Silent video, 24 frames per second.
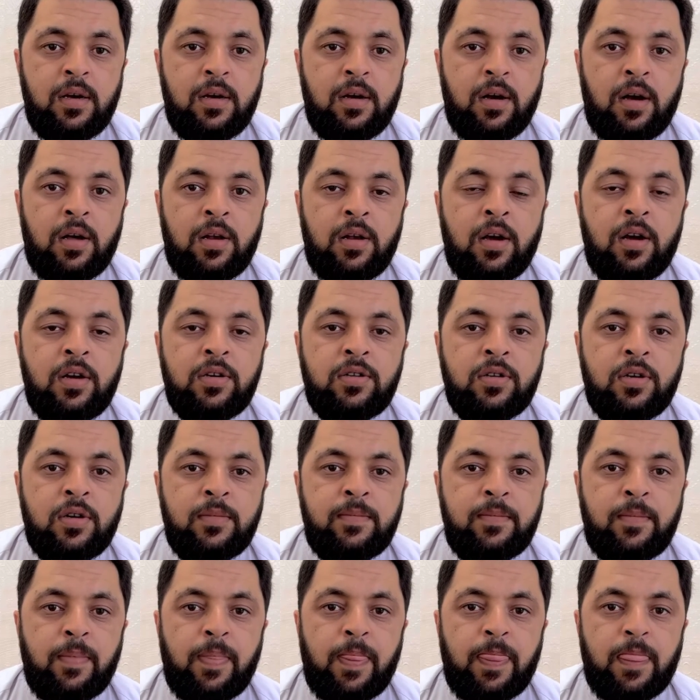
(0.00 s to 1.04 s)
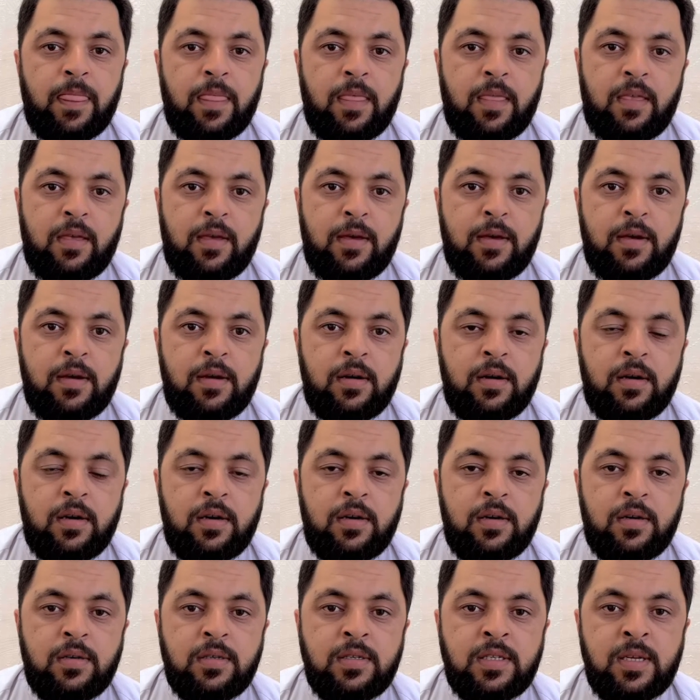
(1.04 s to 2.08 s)
a lot of
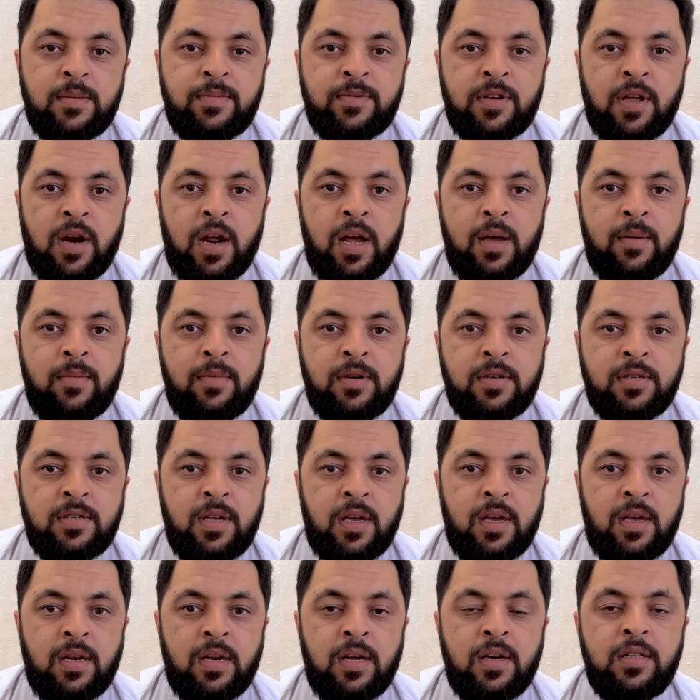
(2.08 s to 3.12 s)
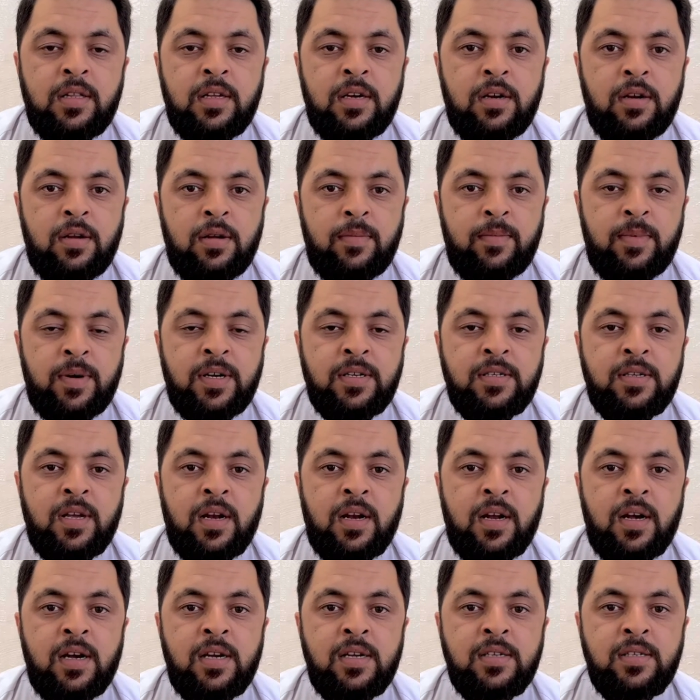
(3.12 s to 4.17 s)
uh, subscribers and other friends are
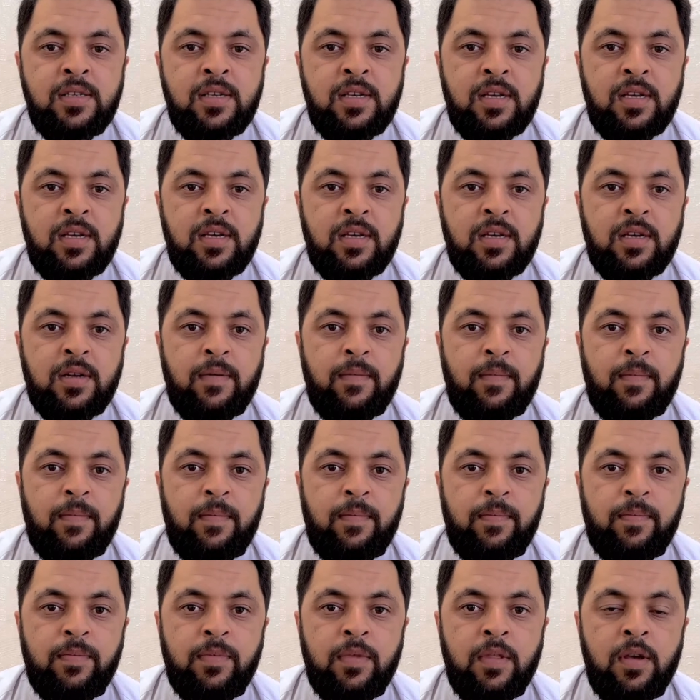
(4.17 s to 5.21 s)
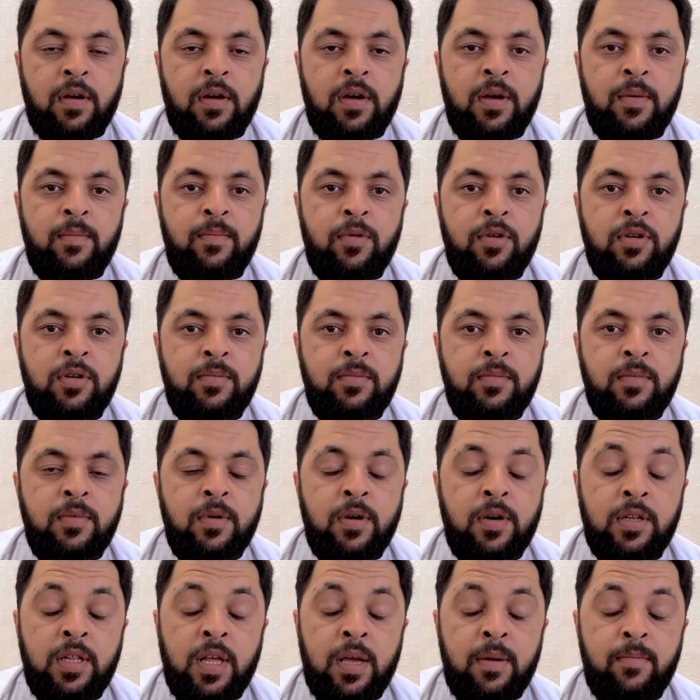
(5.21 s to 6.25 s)
asking the import or
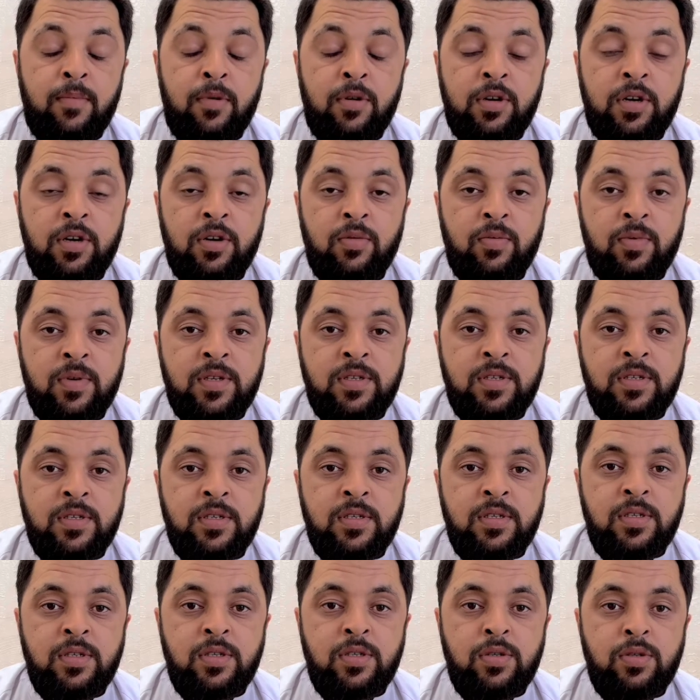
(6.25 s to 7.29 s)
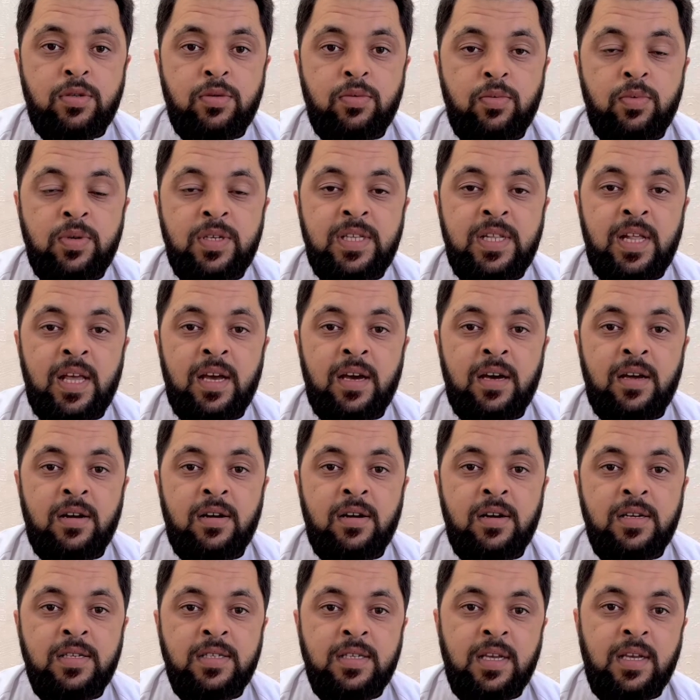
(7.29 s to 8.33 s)
the important questions which they are
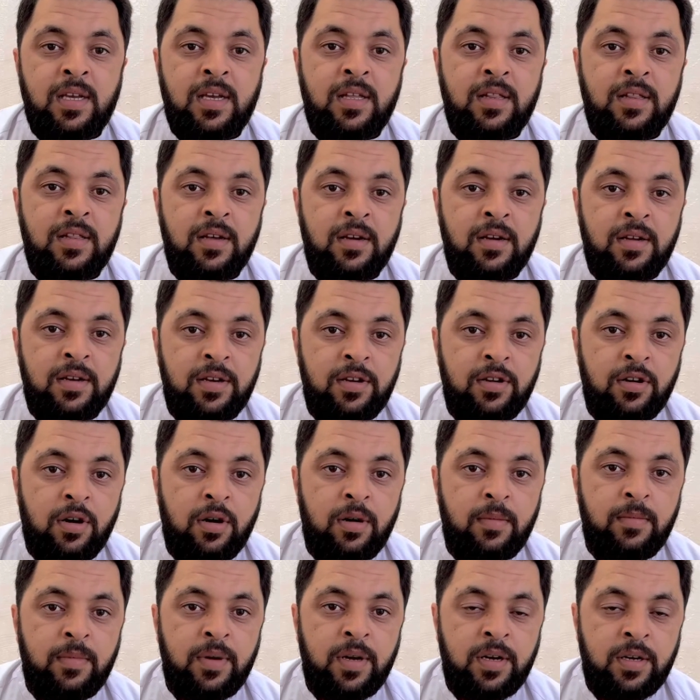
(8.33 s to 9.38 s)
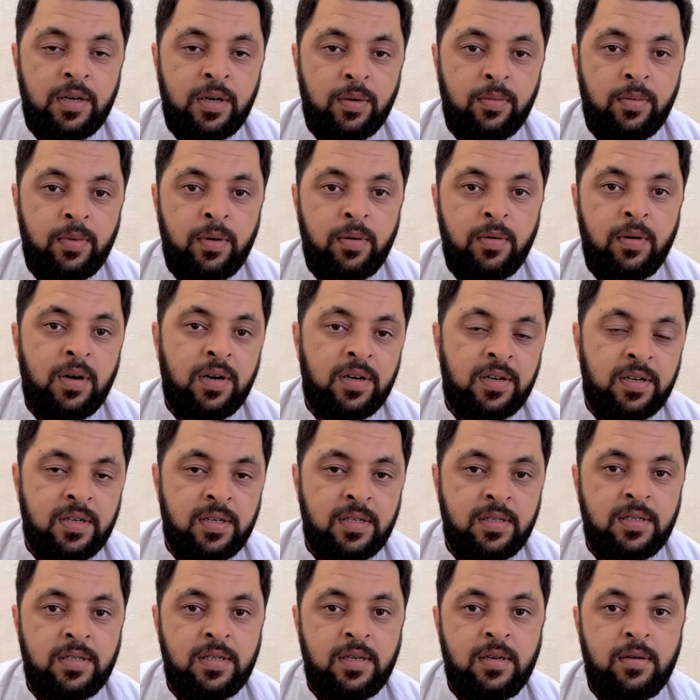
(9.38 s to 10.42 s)
asking in the Neom interview or
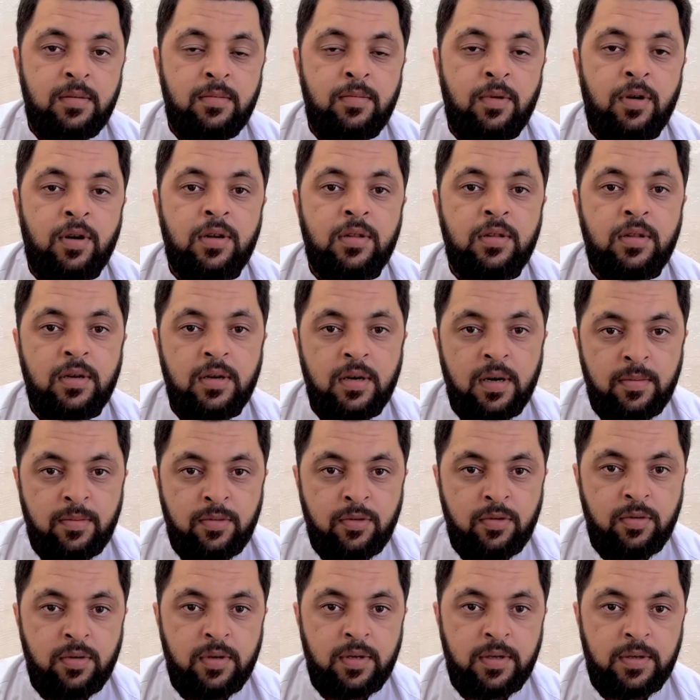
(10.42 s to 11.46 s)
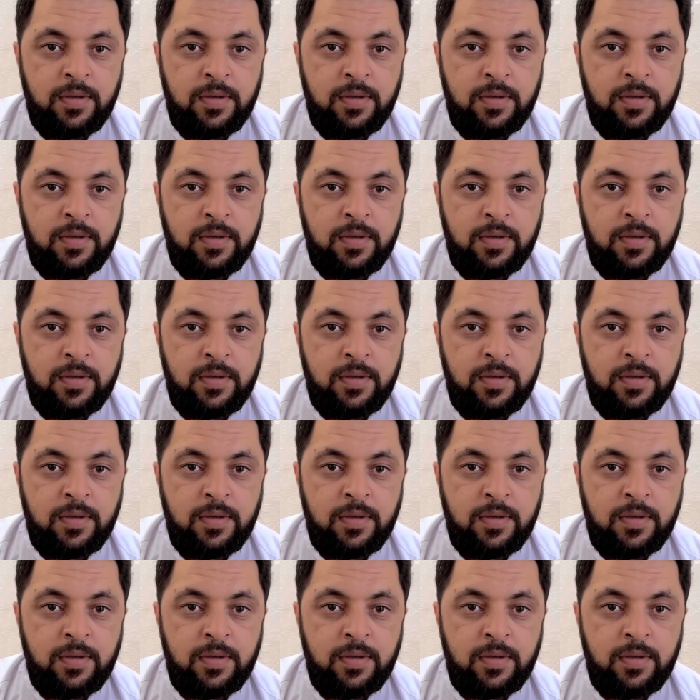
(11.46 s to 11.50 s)
test for the approval.